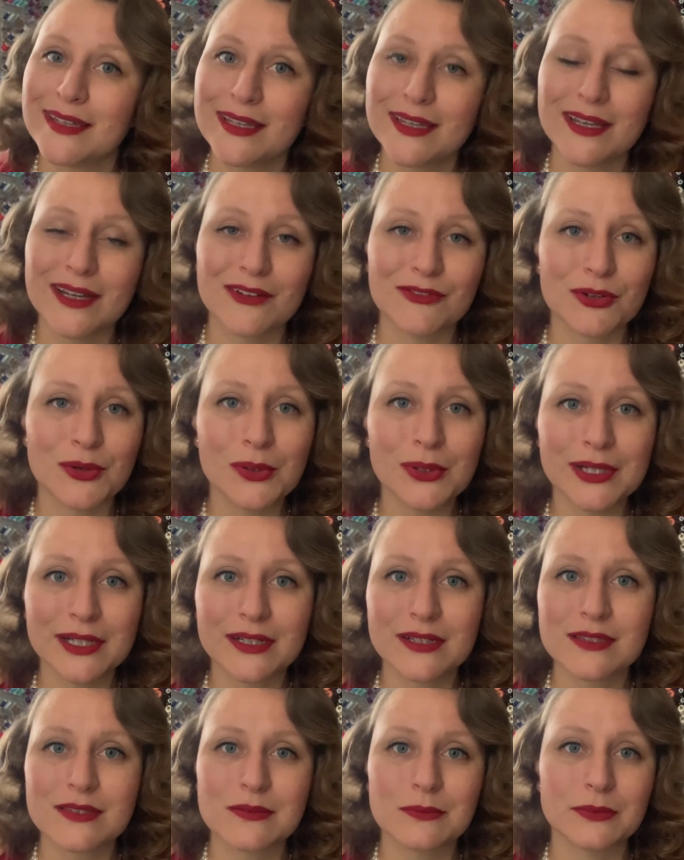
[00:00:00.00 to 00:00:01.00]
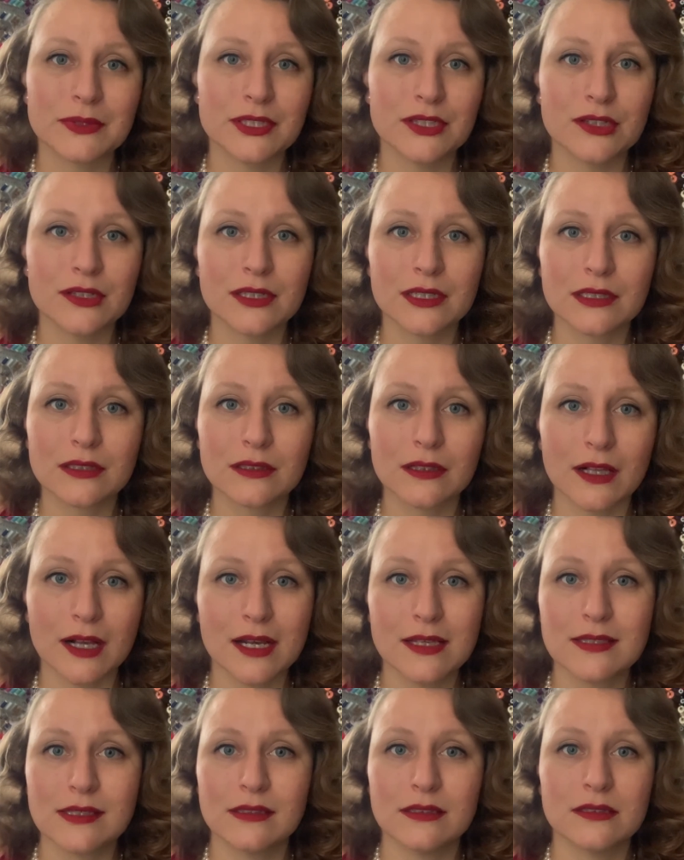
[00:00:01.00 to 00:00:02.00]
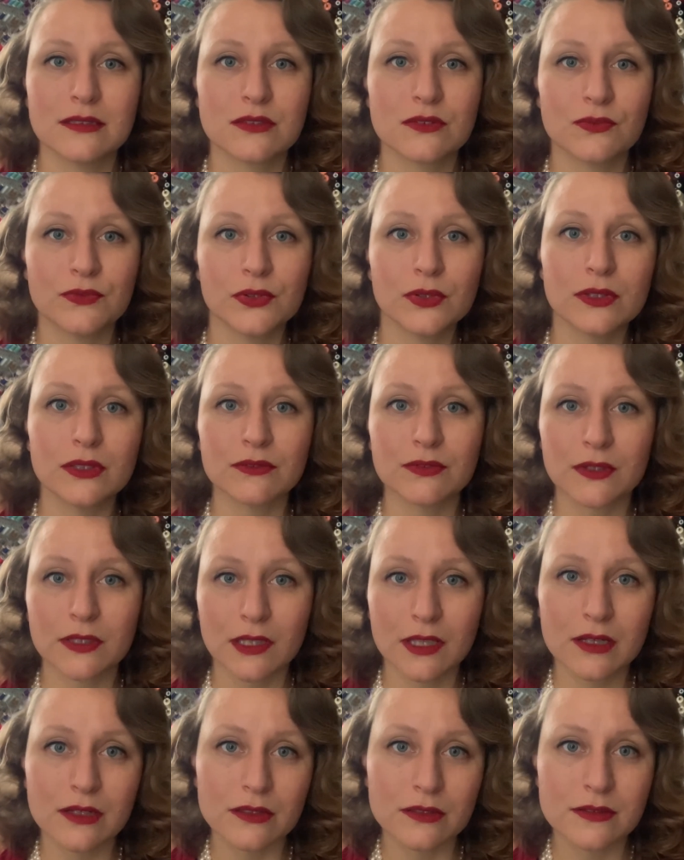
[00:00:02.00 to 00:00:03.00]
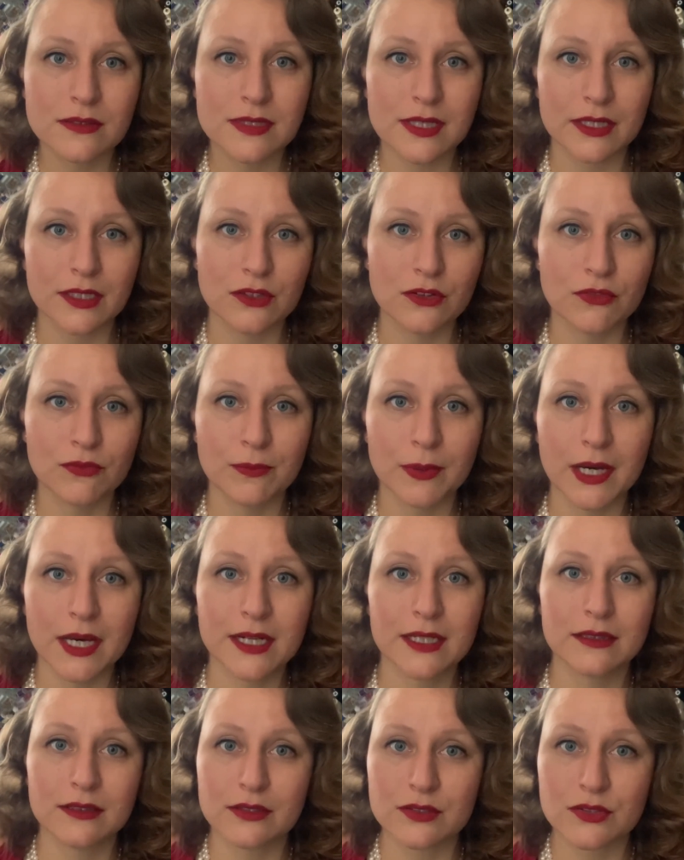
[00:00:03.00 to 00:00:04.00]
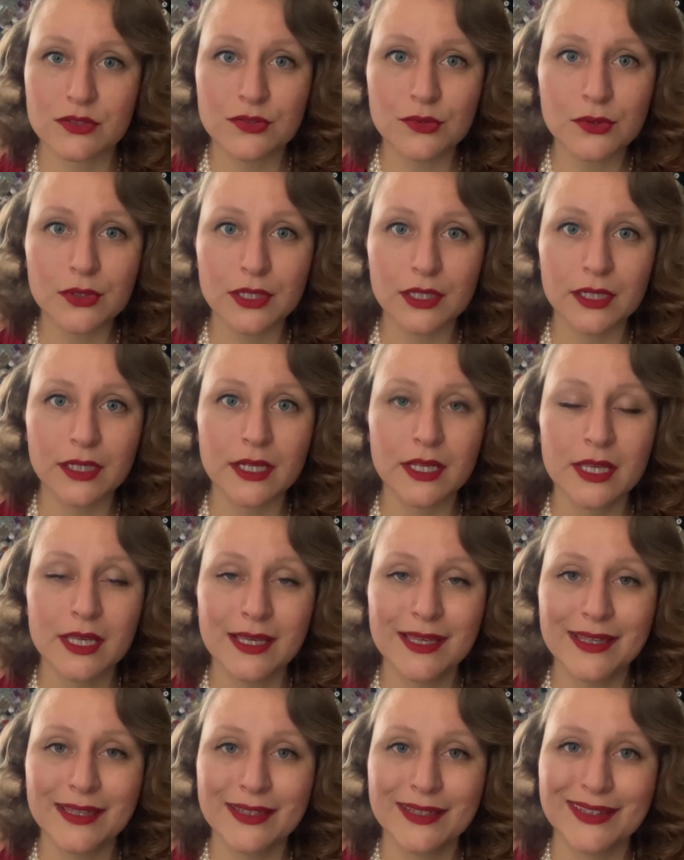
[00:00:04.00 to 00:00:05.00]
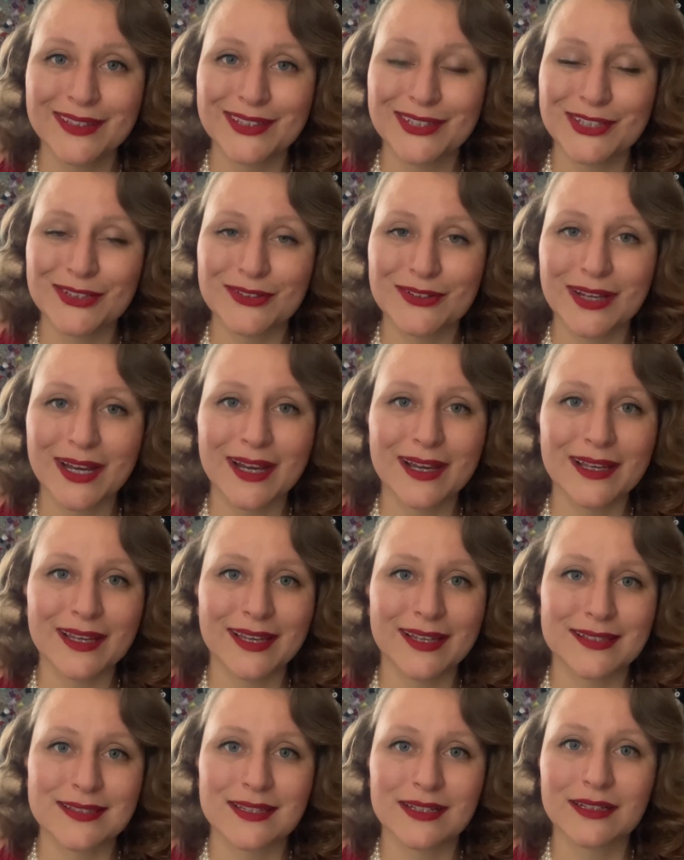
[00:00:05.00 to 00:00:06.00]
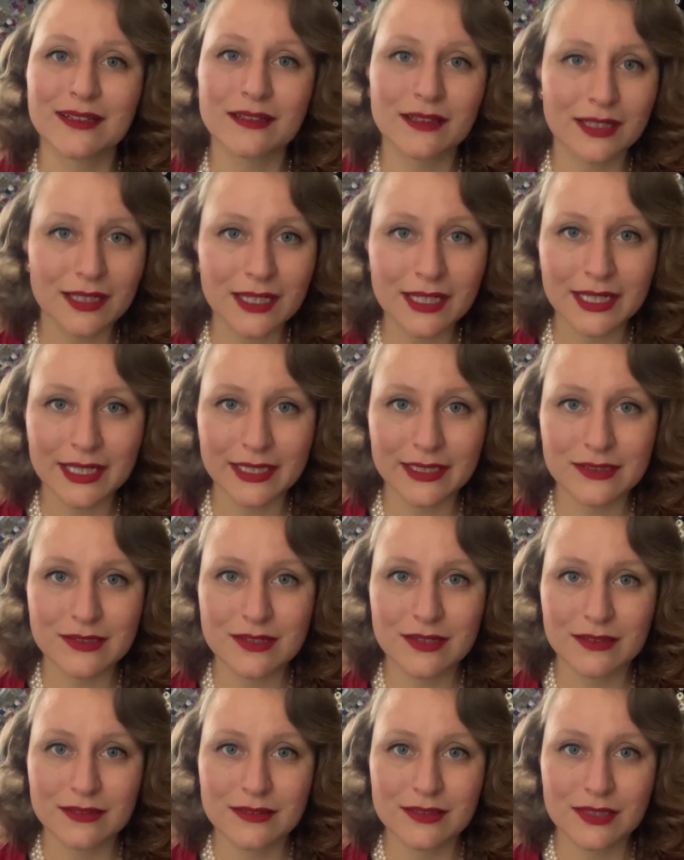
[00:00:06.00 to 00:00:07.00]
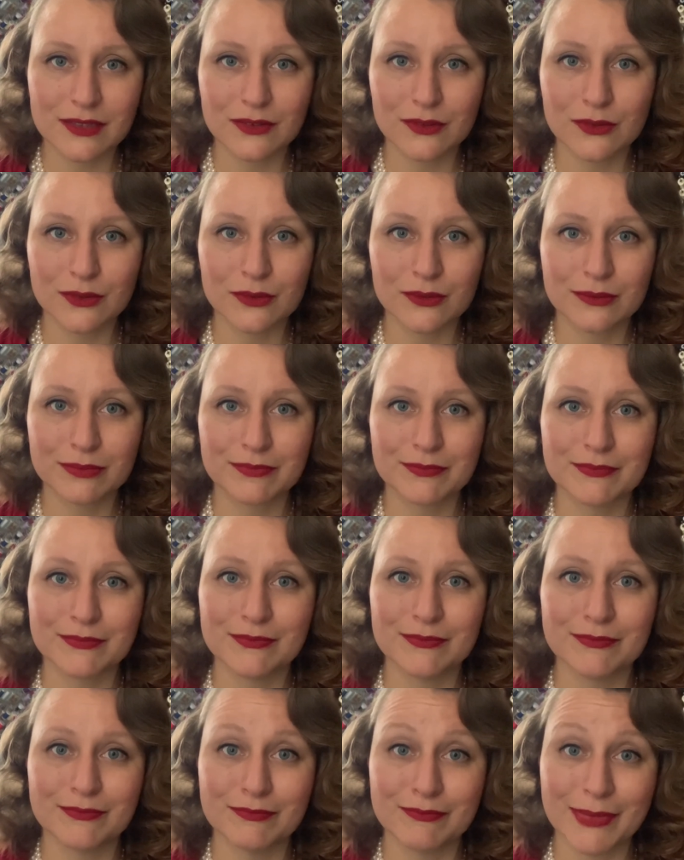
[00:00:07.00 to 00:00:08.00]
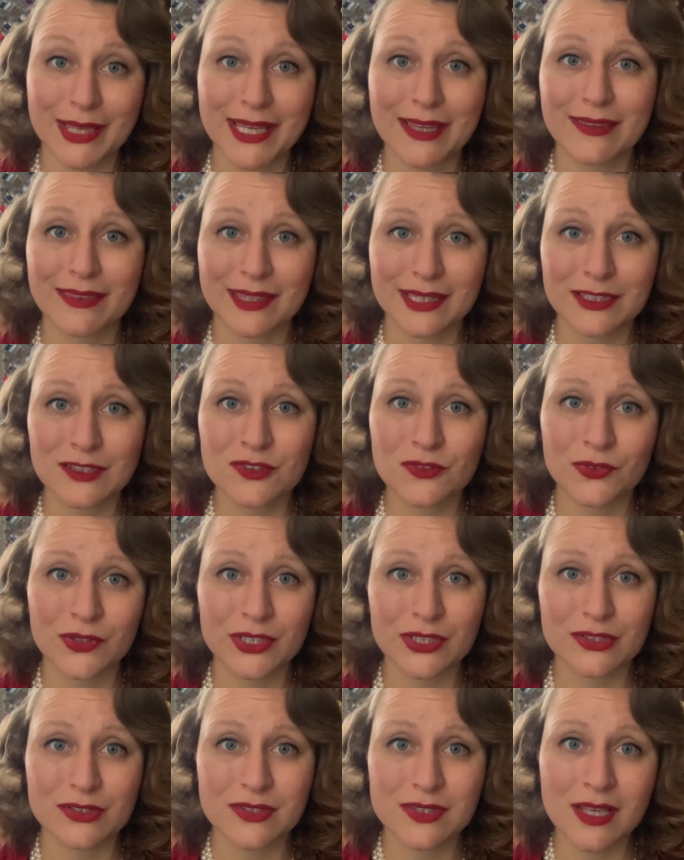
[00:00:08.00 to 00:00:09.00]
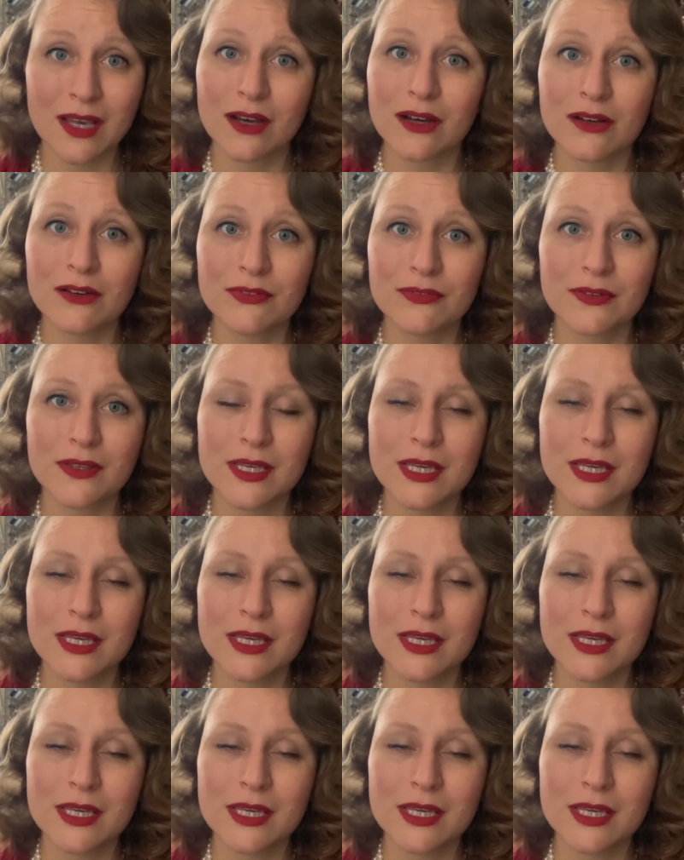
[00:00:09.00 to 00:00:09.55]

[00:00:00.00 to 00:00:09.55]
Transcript: of course, when your closet is full of clothes that you've bought at the store, you're not as inclined to make things for yourself.